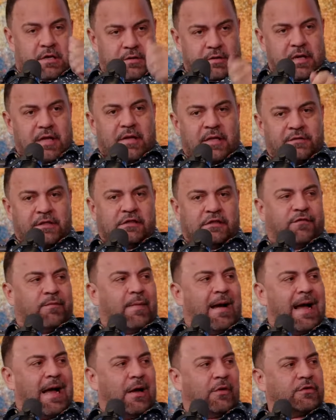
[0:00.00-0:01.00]
This is
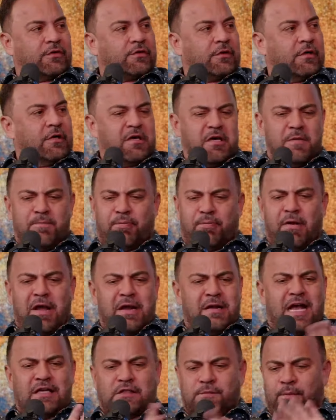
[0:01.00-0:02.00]
my house. He prayed
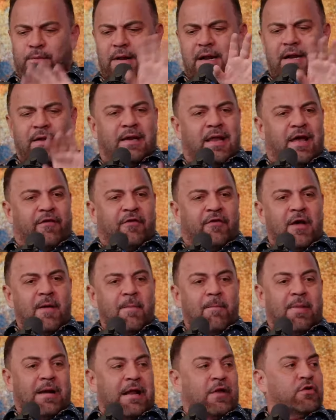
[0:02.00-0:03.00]
nice prayer and
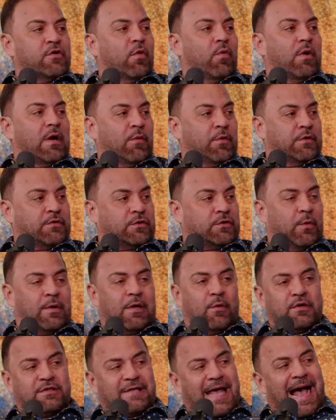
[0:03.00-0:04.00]
left, but I knew what I was doing. I
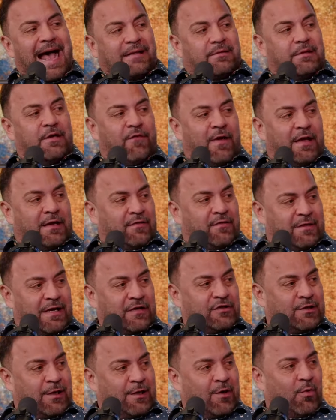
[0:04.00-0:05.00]
was activating the
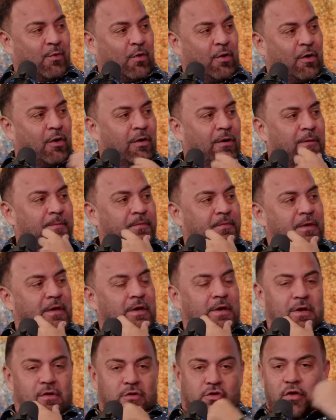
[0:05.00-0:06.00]
angelic world.
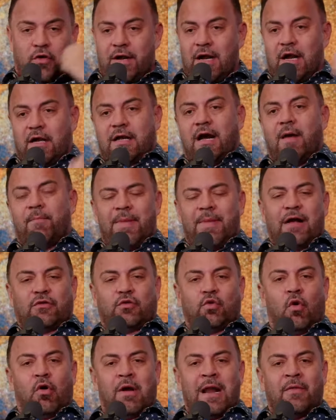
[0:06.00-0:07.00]
So here I come back
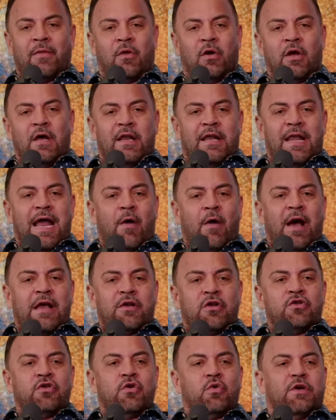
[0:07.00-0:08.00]
to Orlando. Now I
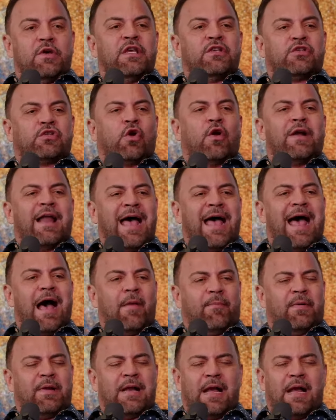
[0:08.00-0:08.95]
knew it's going to happen.